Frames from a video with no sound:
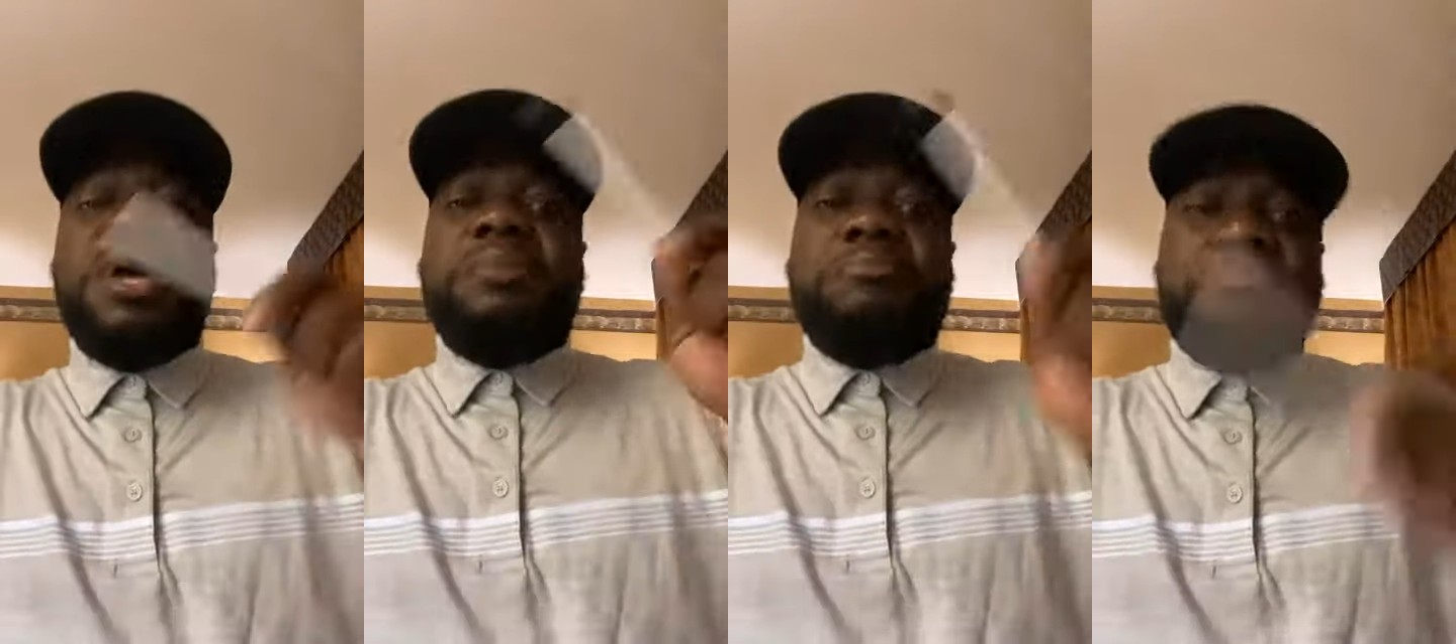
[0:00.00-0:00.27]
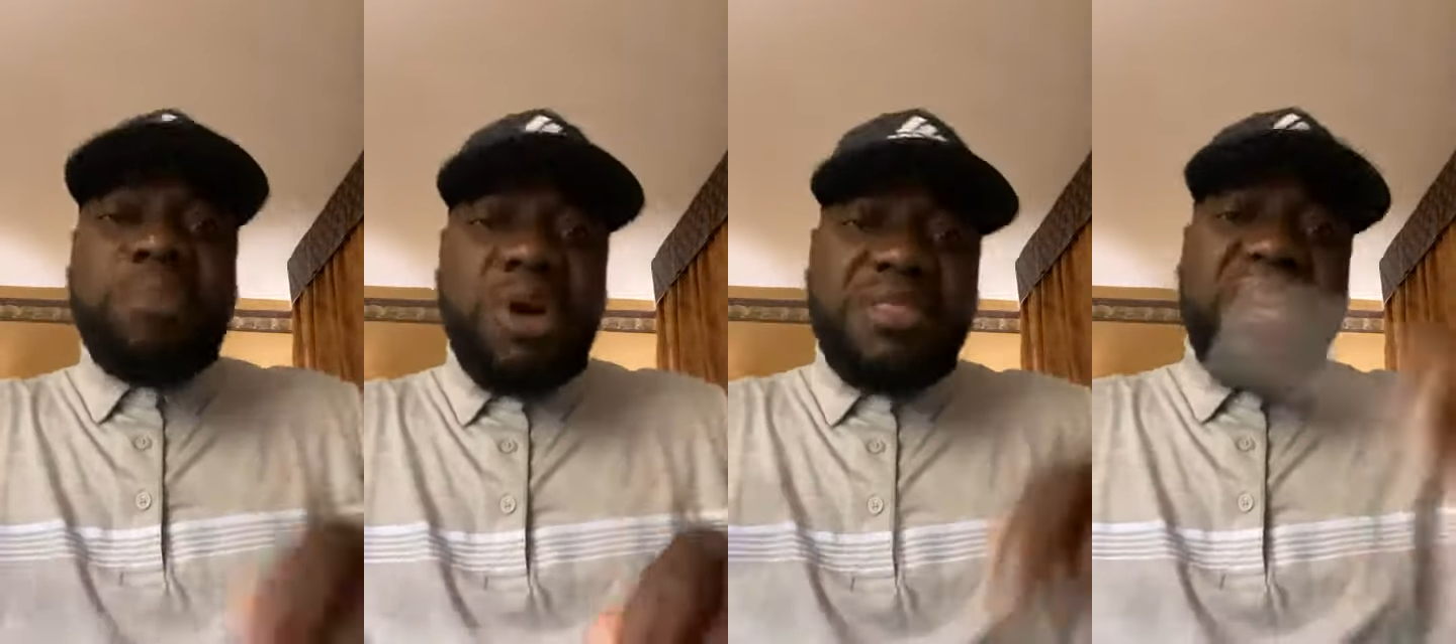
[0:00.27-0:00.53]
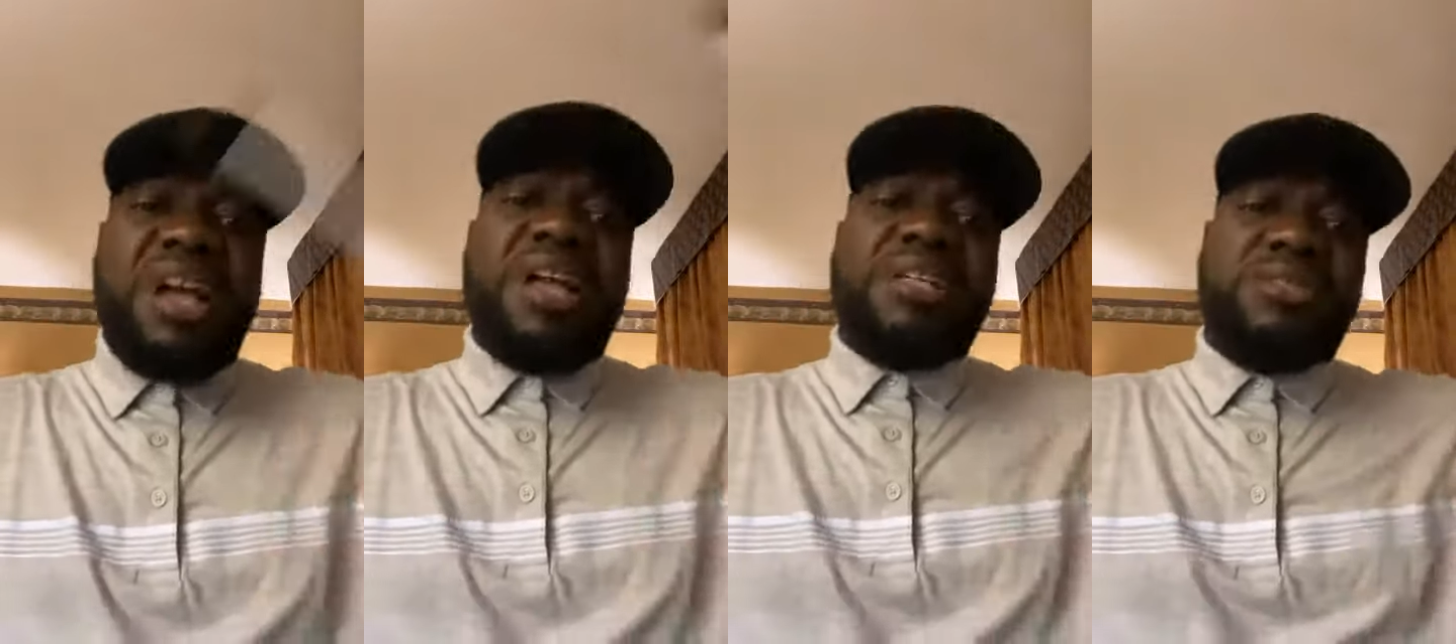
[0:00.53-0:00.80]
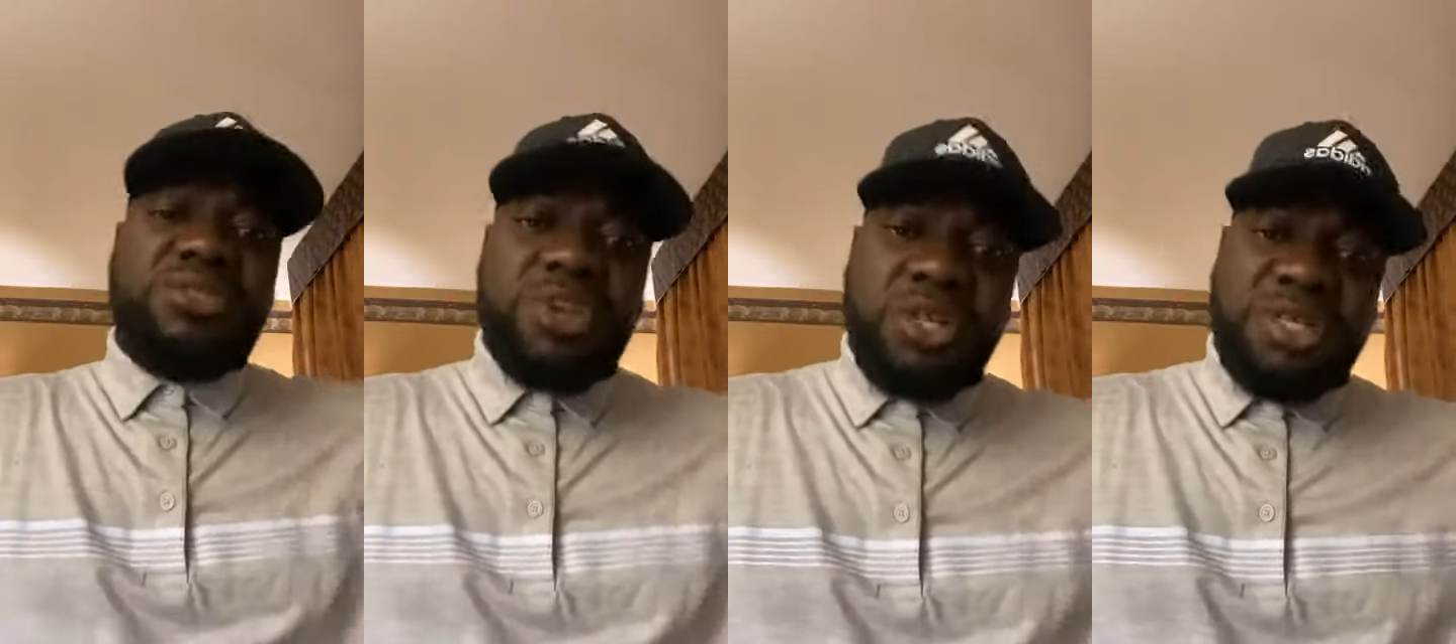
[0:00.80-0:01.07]
mother
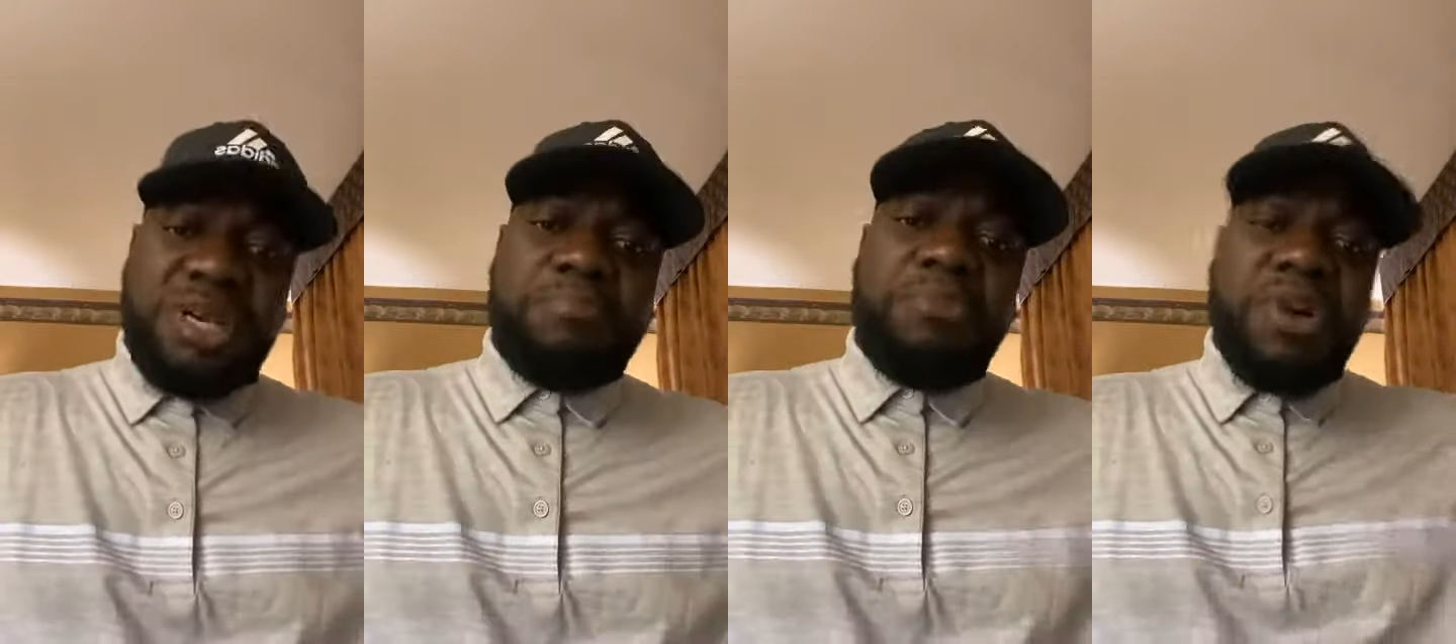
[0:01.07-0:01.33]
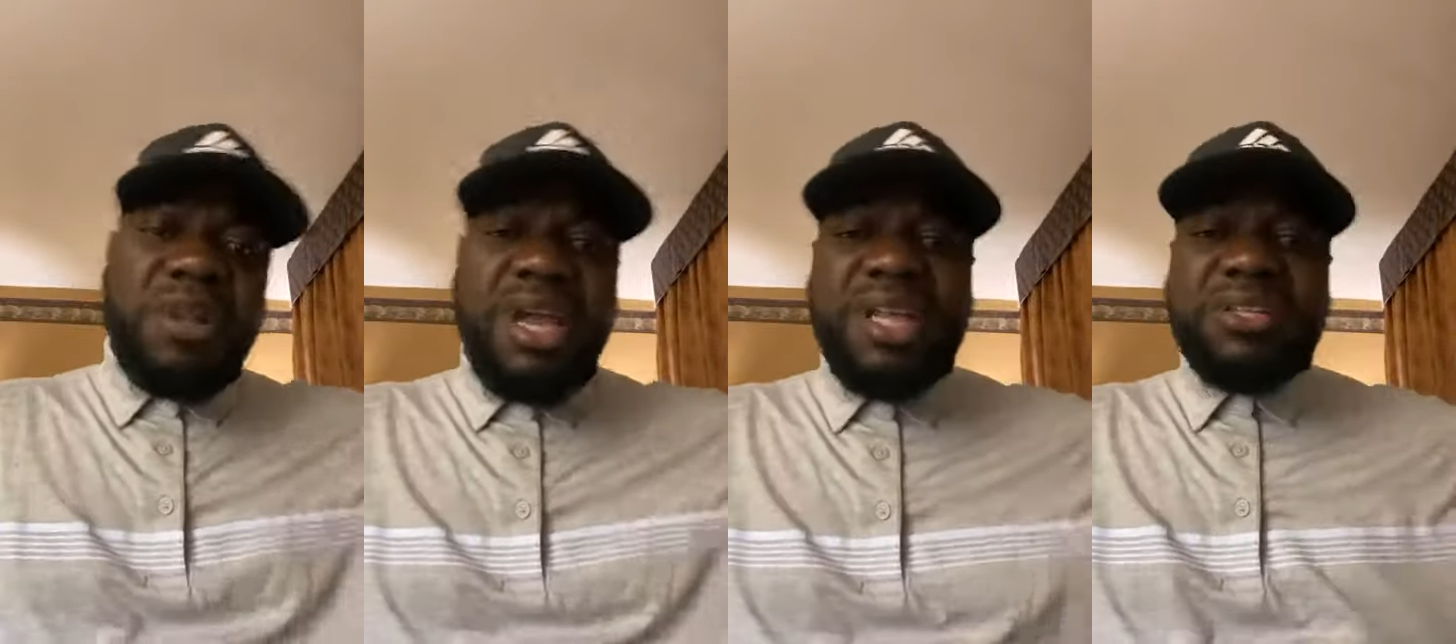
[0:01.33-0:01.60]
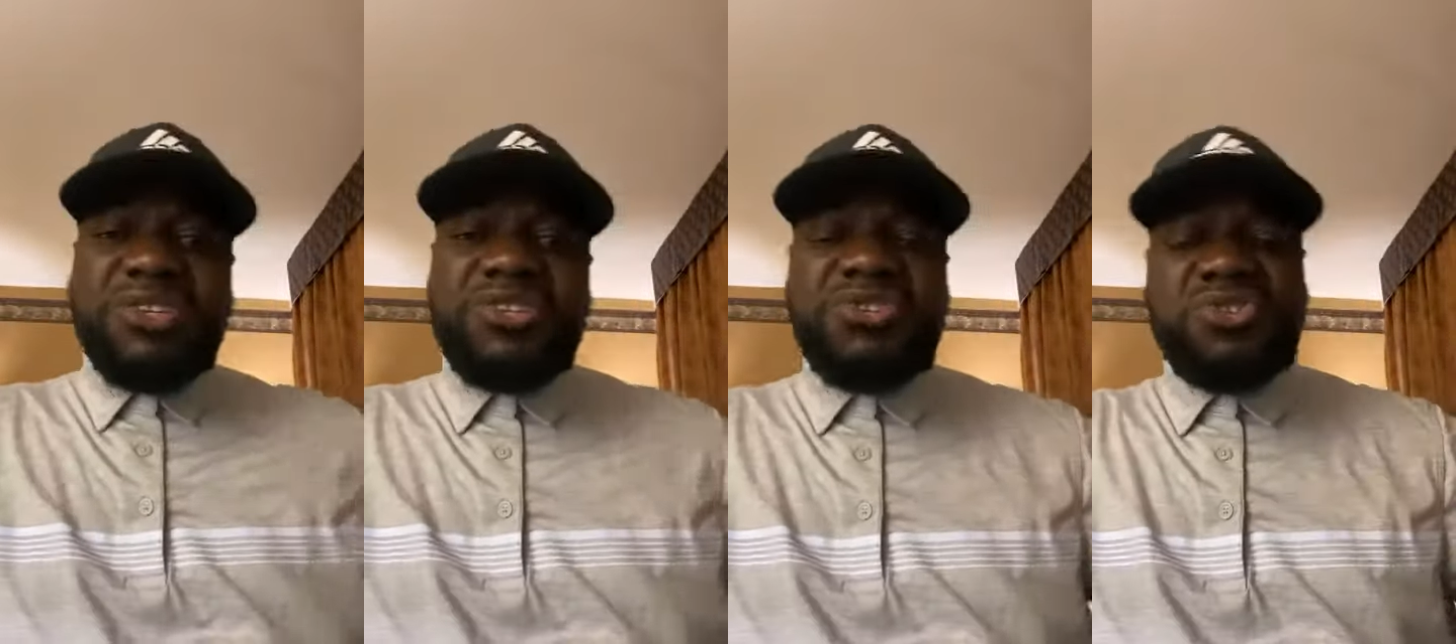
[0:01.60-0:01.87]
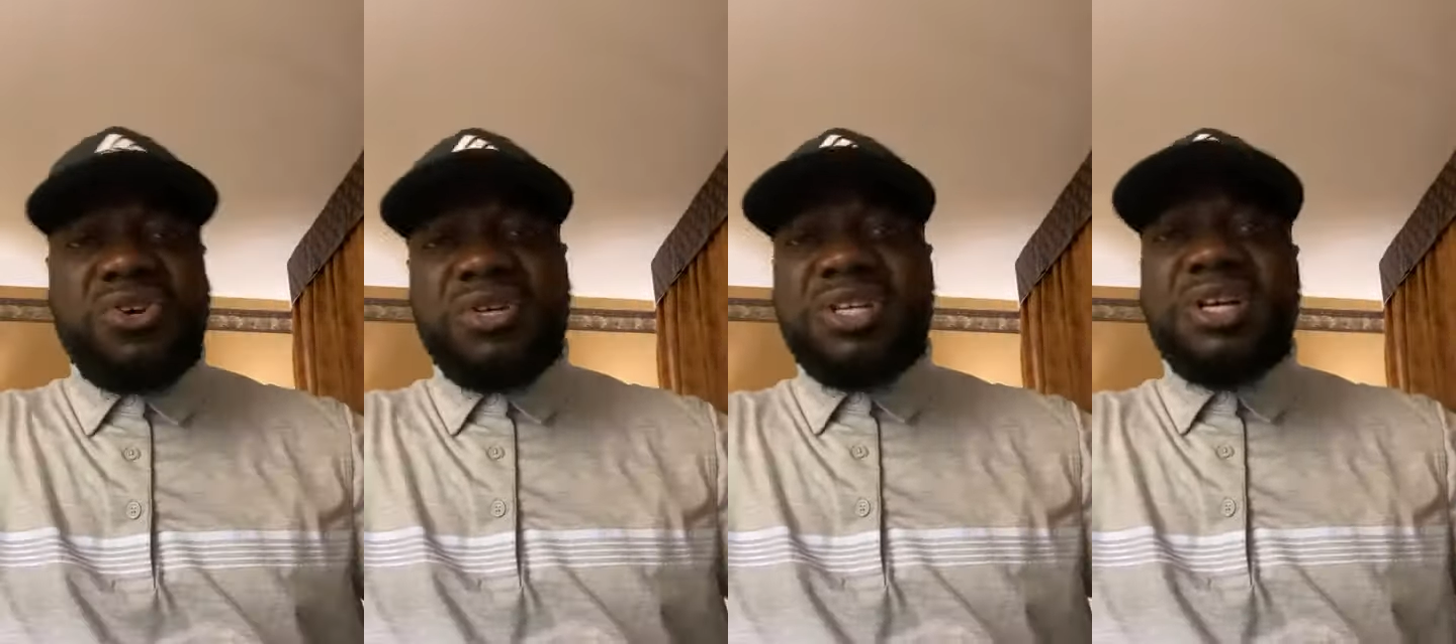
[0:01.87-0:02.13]
and daughter, mother and
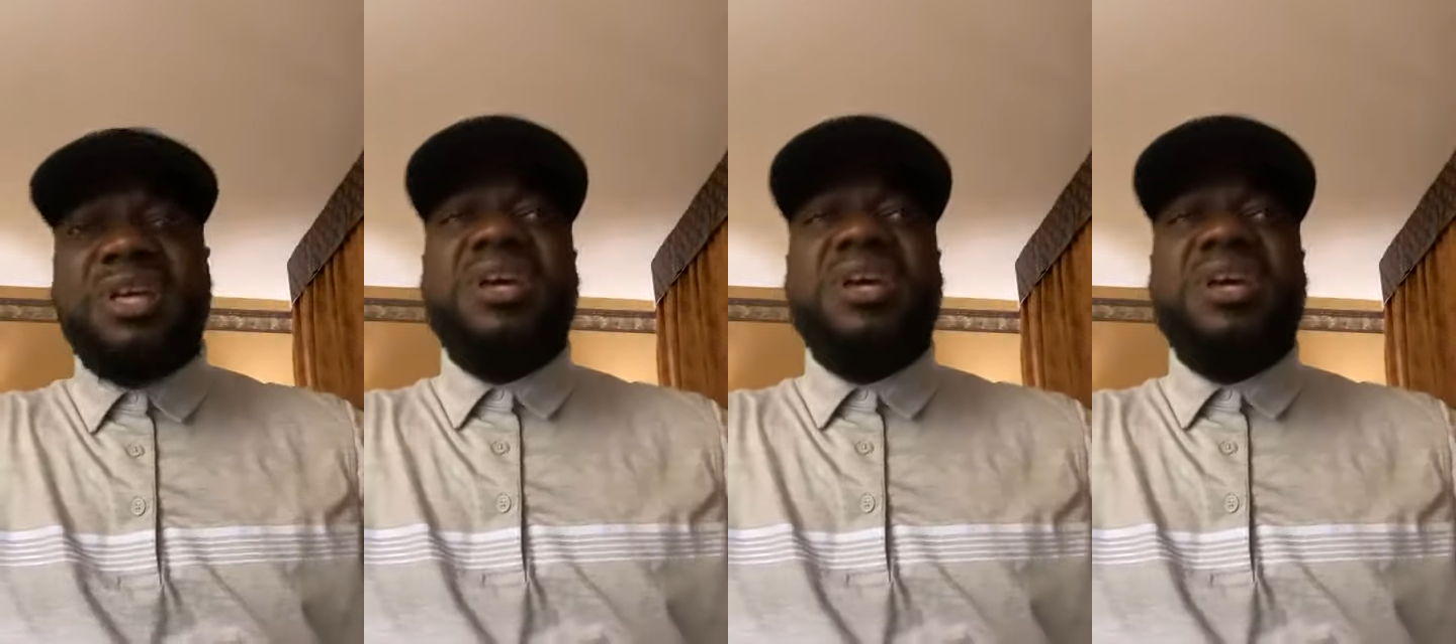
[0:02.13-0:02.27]
son,